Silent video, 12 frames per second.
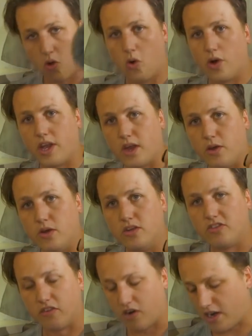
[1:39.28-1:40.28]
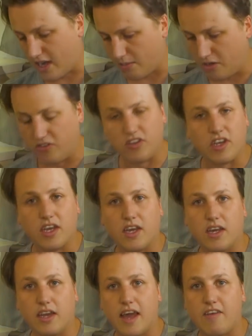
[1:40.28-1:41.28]
Audio. So right now I'm using
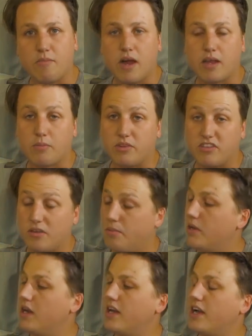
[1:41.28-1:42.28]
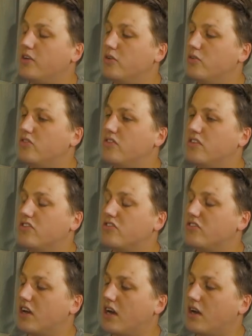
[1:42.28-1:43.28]
a lav mic, but typically I use
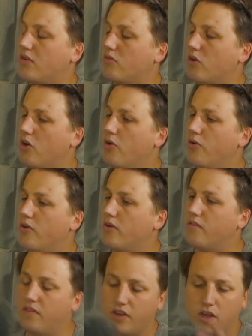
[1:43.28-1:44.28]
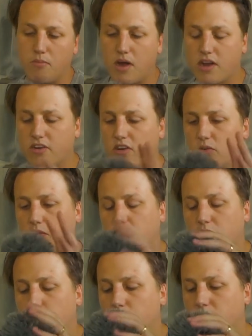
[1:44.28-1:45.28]
this Rode Video Micro with
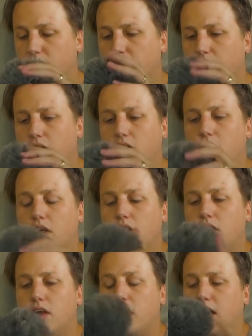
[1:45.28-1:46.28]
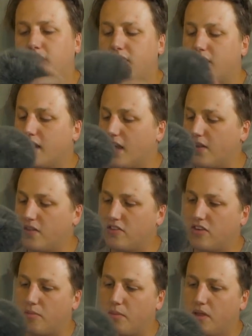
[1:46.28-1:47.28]
the Wind dead cat on the
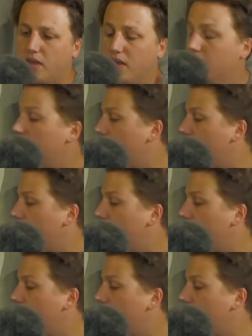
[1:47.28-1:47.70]
top there.